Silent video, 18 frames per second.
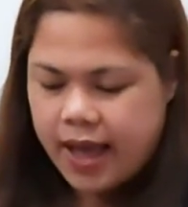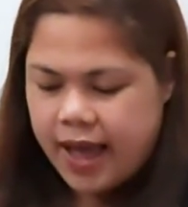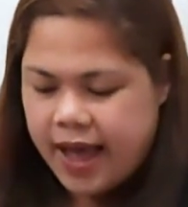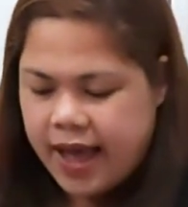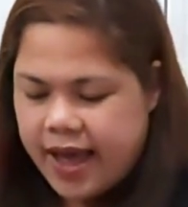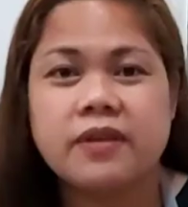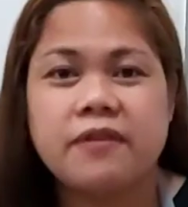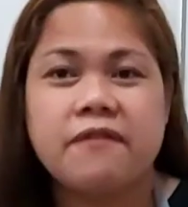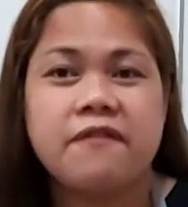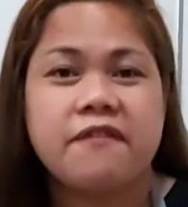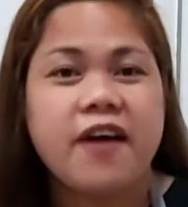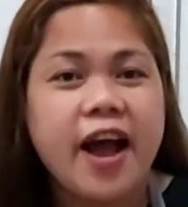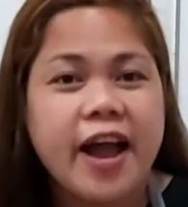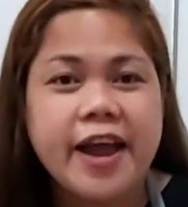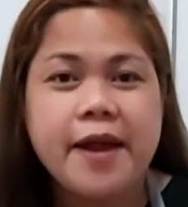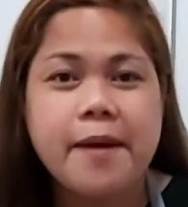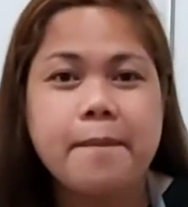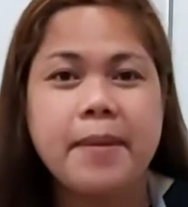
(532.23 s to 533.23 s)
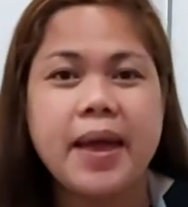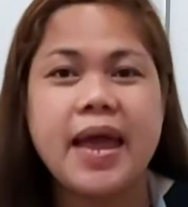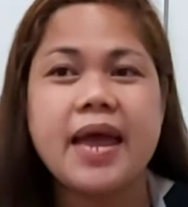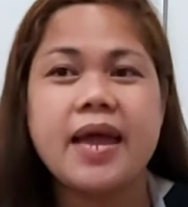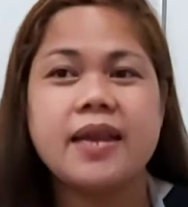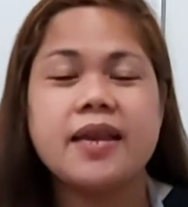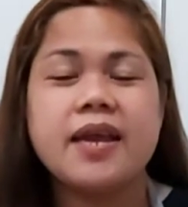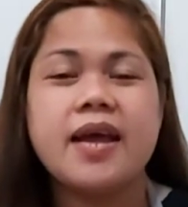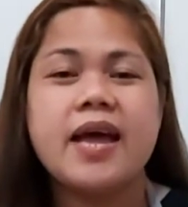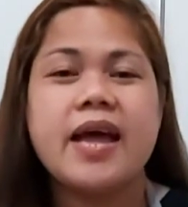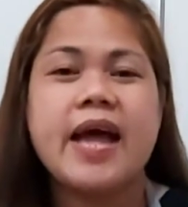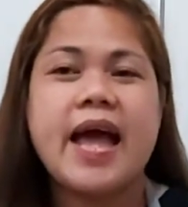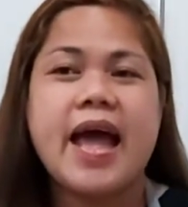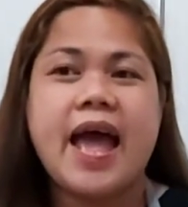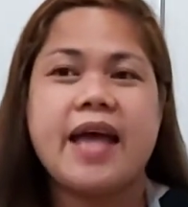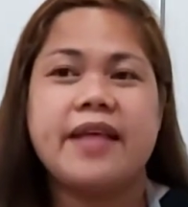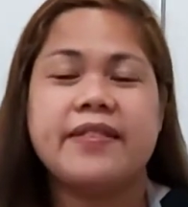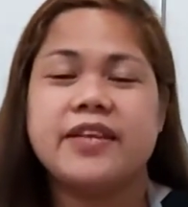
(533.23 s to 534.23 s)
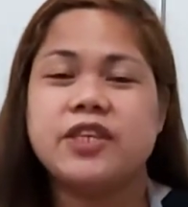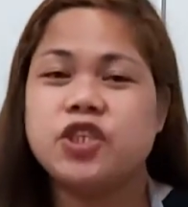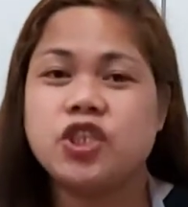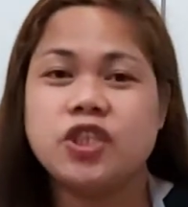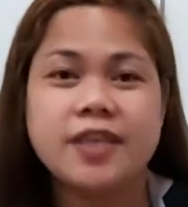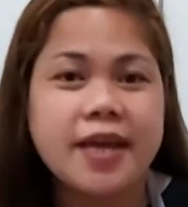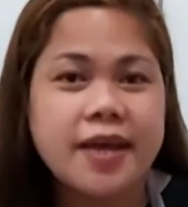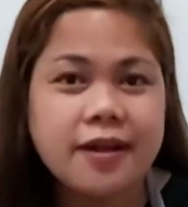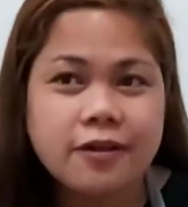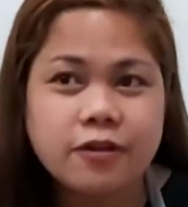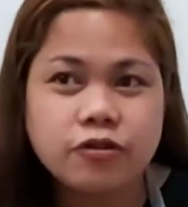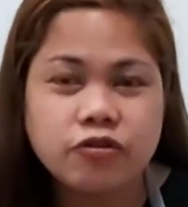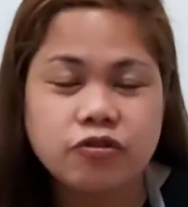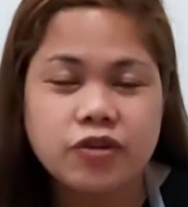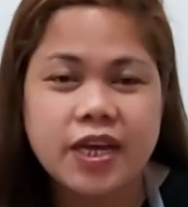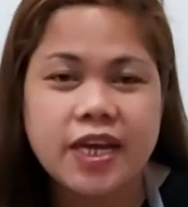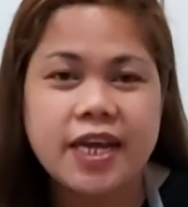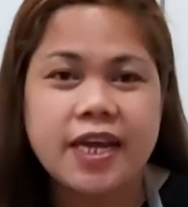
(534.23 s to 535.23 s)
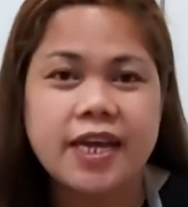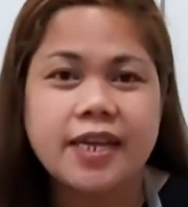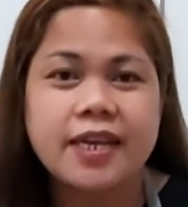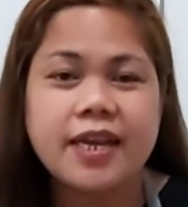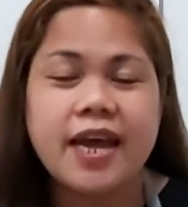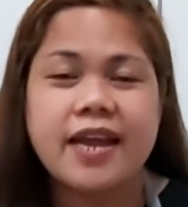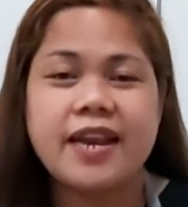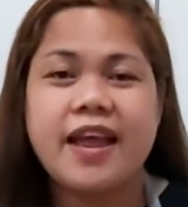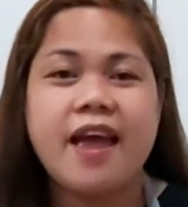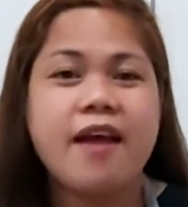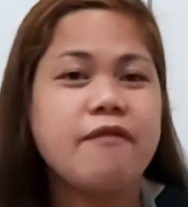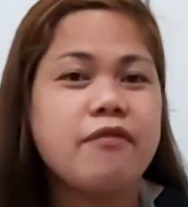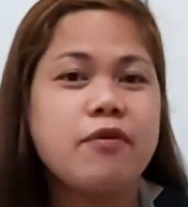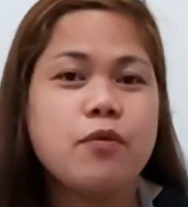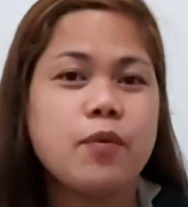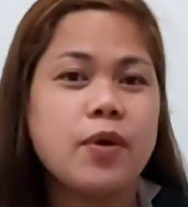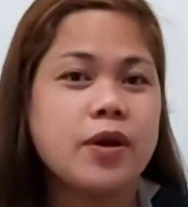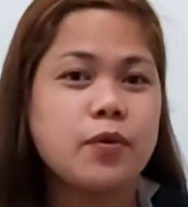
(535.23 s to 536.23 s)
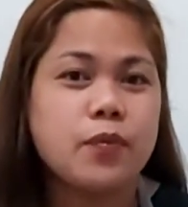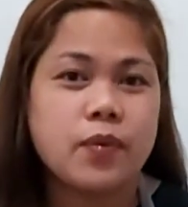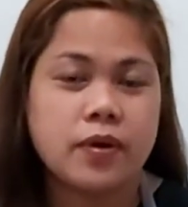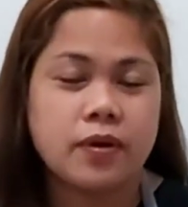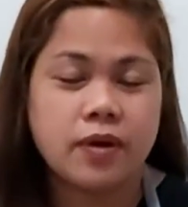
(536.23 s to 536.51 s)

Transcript: And the firemen and the children and everyone